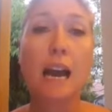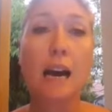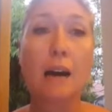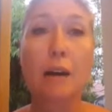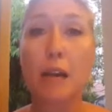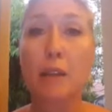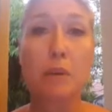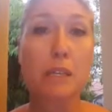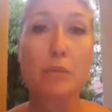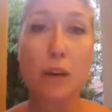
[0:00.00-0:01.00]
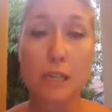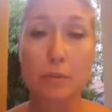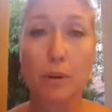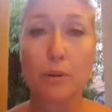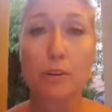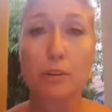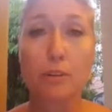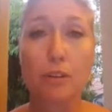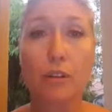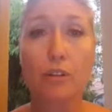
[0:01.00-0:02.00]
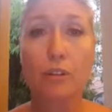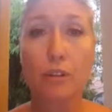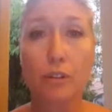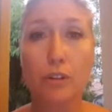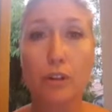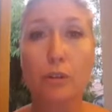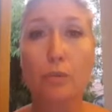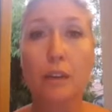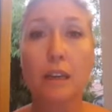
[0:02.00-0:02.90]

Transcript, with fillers: uh, and the best way to post on YouTube.